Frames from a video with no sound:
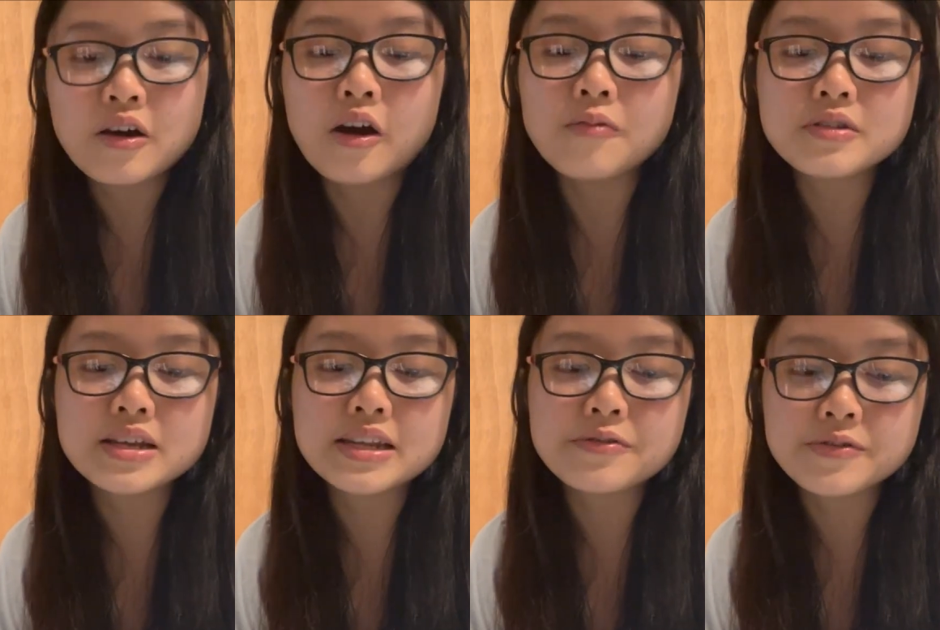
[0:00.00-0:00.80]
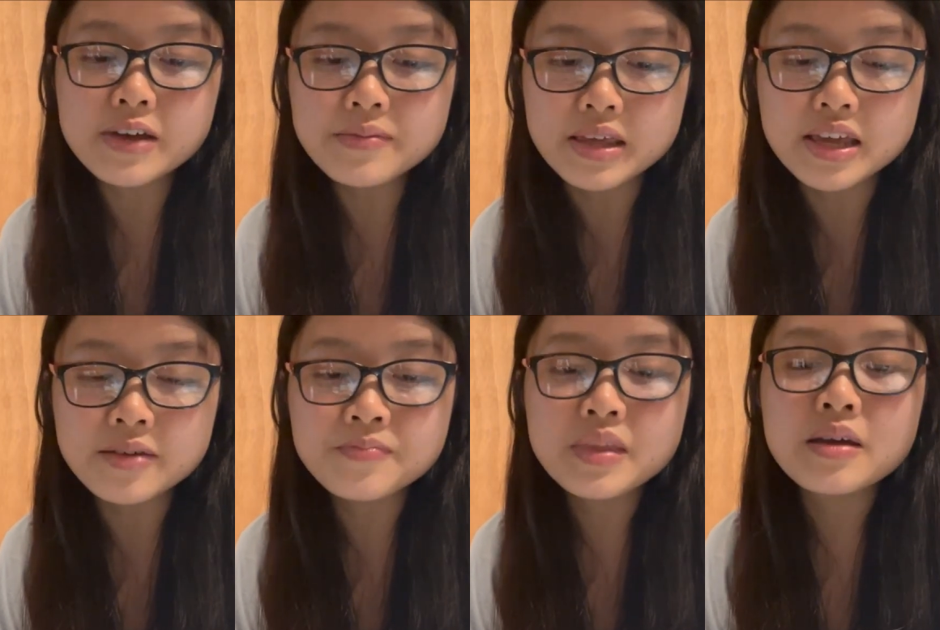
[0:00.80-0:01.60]
Hopefully they refund me.
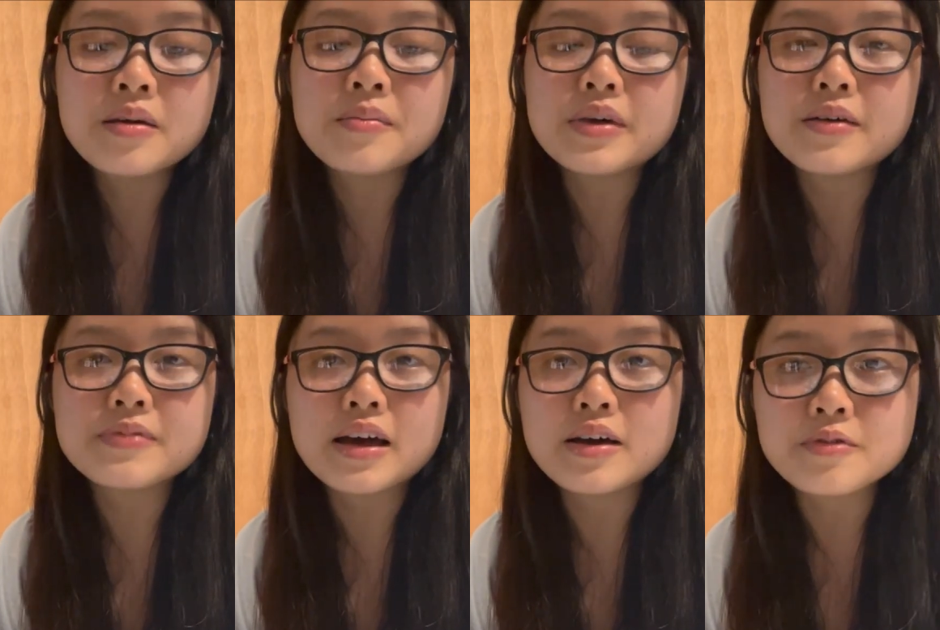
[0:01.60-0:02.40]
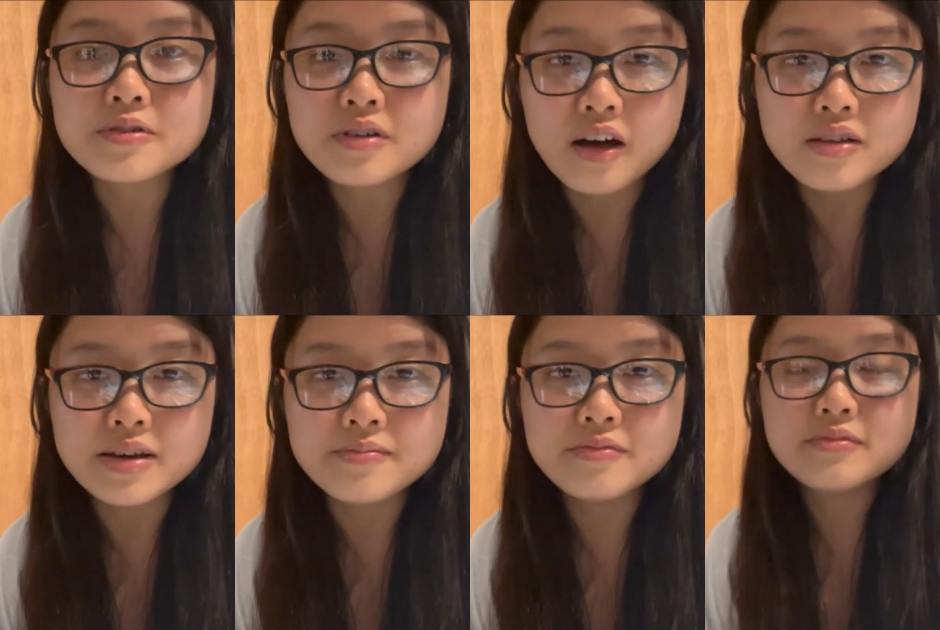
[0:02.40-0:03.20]
If not, I will call
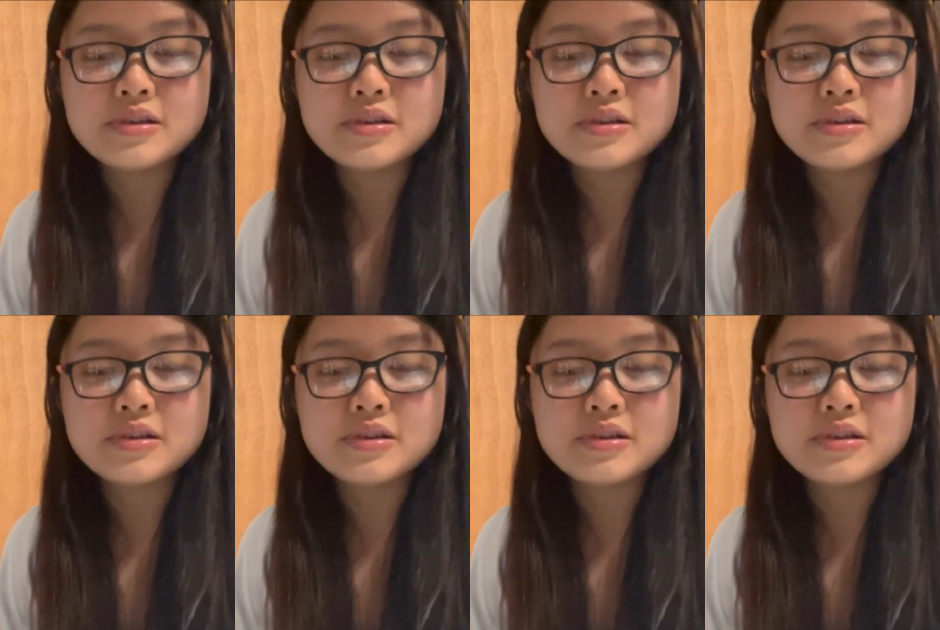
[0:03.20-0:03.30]
them.